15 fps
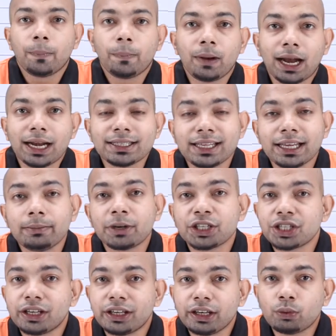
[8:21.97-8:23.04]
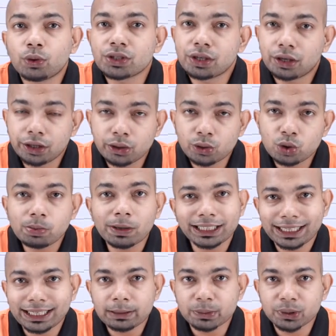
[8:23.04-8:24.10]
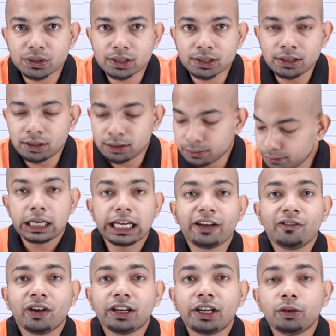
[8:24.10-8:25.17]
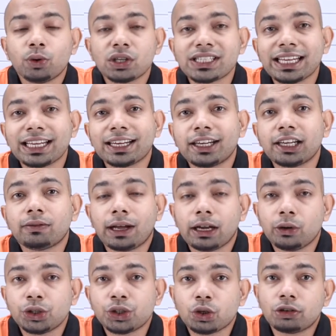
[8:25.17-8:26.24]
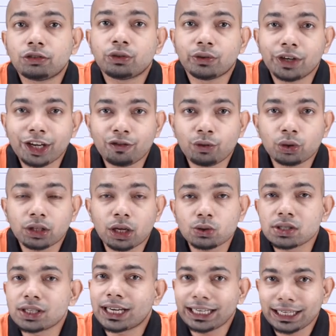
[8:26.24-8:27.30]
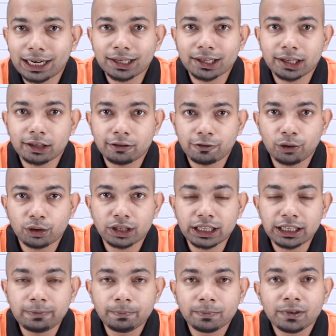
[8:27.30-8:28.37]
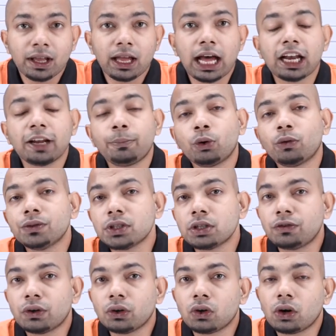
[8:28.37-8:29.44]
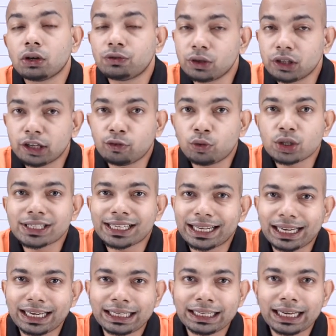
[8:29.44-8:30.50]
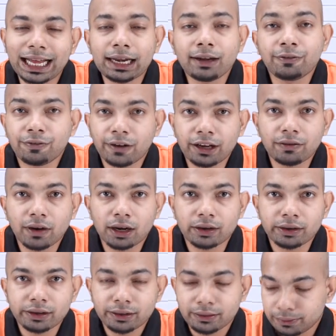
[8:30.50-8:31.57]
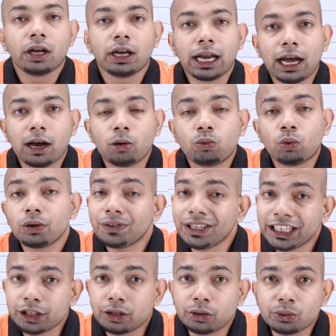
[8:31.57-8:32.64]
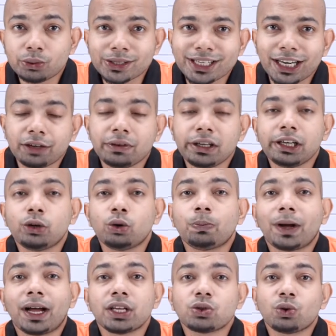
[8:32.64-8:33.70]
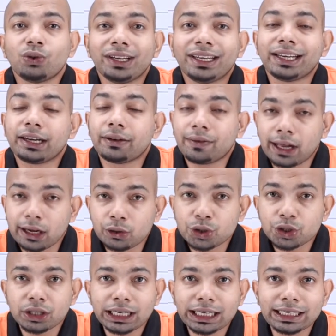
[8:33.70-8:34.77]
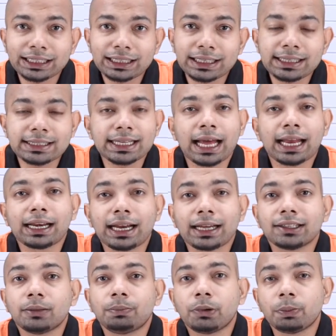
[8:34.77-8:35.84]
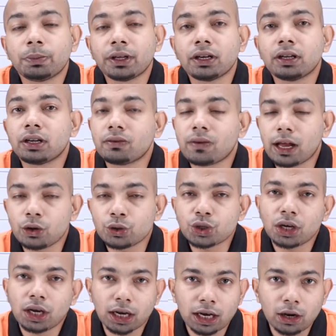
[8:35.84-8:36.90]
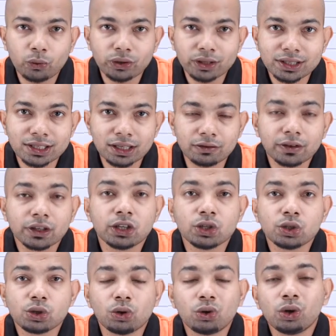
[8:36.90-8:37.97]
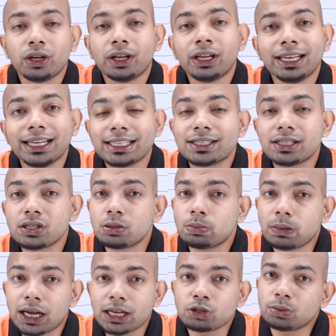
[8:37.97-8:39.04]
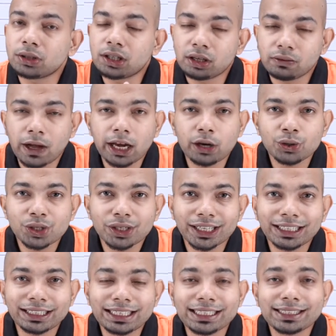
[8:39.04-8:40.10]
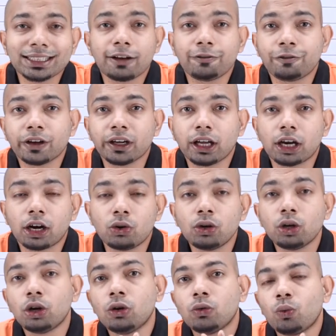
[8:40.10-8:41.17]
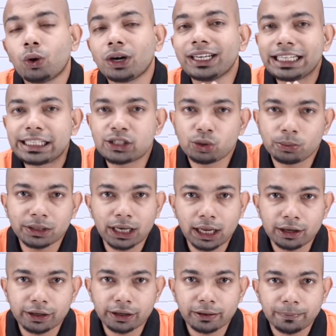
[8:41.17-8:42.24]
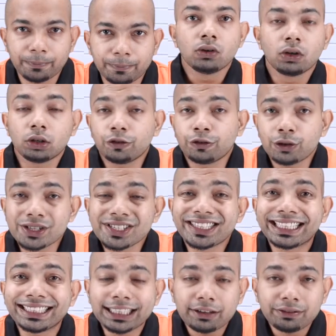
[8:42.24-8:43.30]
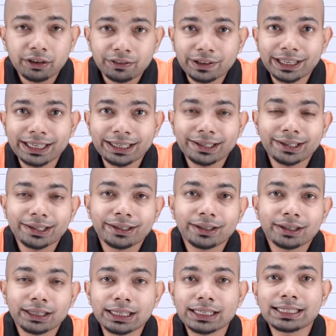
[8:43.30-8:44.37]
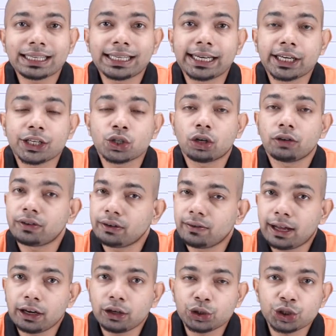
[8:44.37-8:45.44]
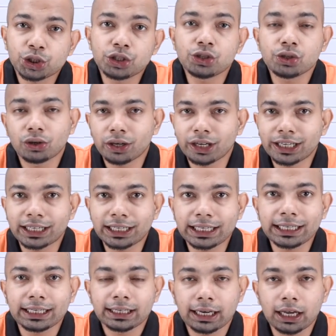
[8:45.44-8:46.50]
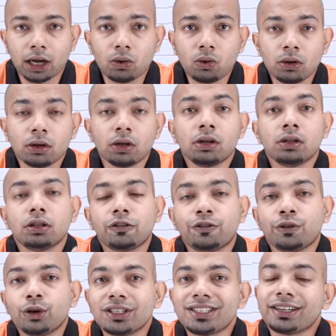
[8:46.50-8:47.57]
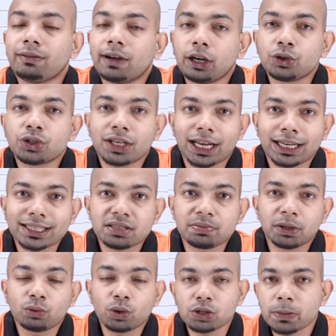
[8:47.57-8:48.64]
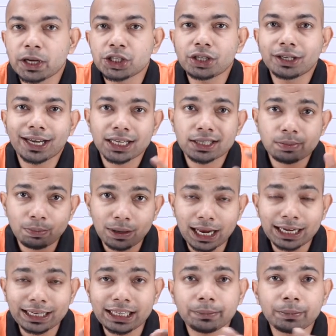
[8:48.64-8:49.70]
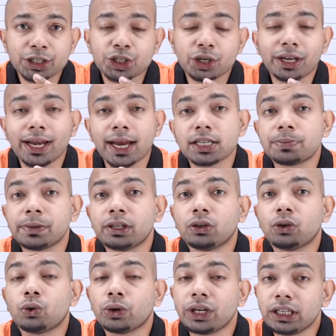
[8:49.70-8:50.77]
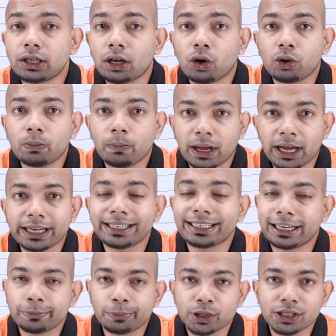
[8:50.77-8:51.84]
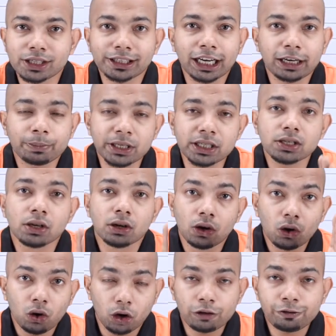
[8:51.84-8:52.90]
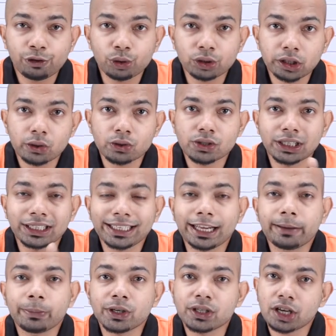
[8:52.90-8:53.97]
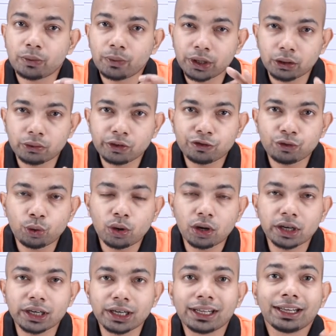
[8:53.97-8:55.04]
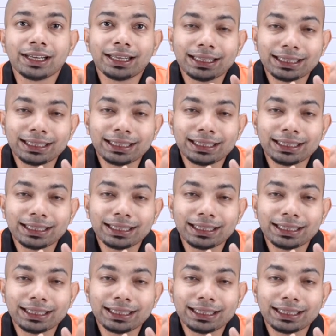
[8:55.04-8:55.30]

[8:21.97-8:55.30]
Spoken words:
Plants and machinery was reduced by 10%. Inventory was taken at a valuation of 24,940, and a provision for doubtful debt was created at 500. Now, what we need to do is that we need to pass only revaluation entries and rather prepare a revaluation account itself. So, let's just pass with the revaluation entries and figure out what needs to be done here. Now, the first thing that we have created here is creation of revaluation journal entry. Now, the first revaluation adjustment was mentioned as plant and machinery has been going down by 10%. That means on 4,000, 10% will give you 400.